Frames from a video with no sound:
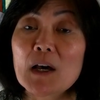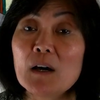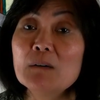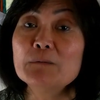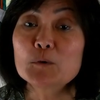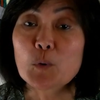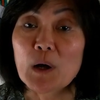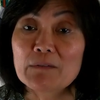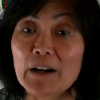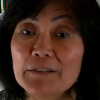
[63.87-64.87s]
of
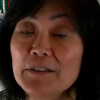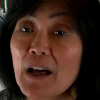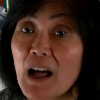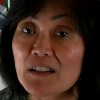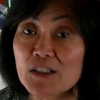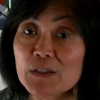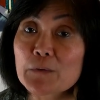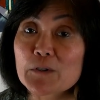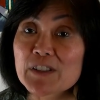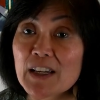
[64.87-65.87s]
$1,200
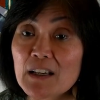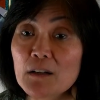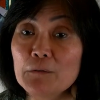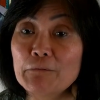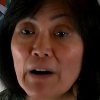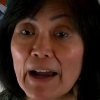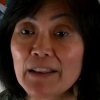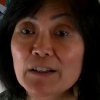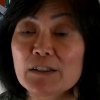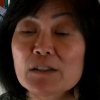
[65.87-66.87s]
for single
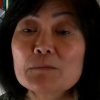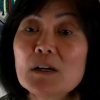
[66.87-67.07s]
filers